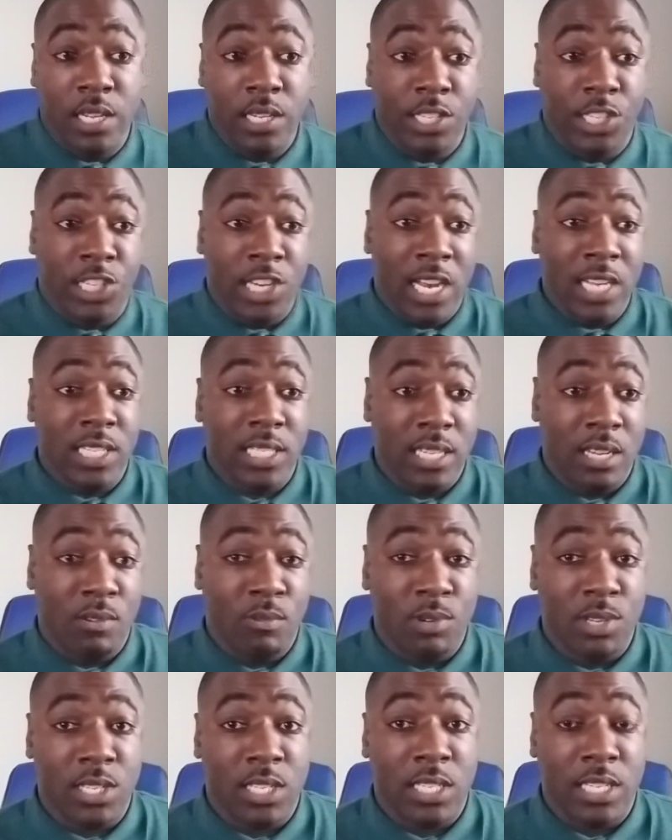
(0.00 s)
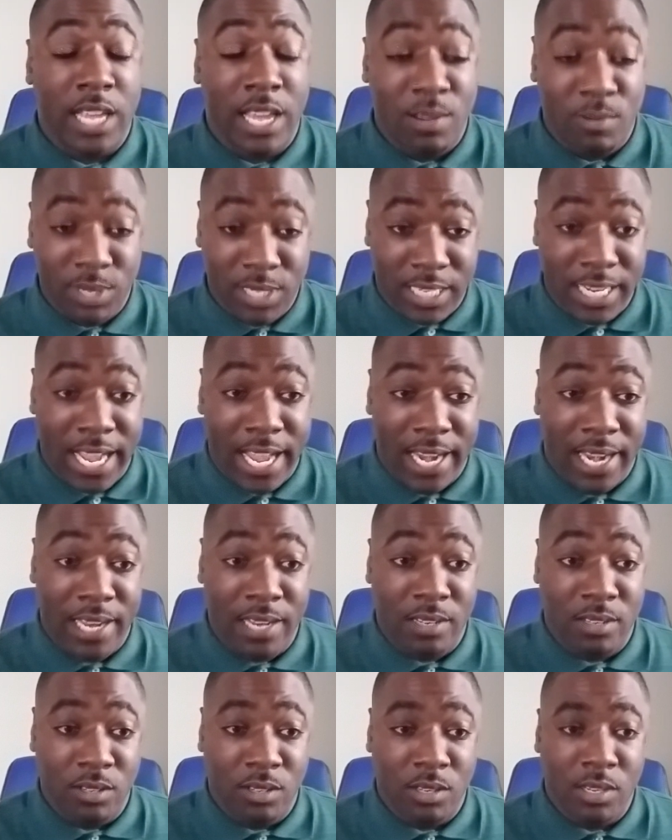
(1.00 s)
Justin was, he was
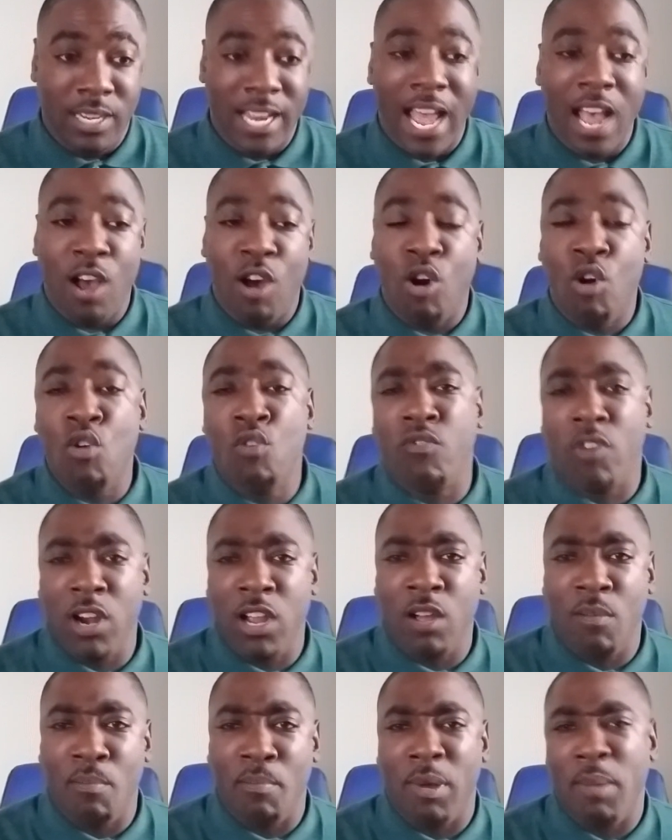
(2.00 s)
standing not over him,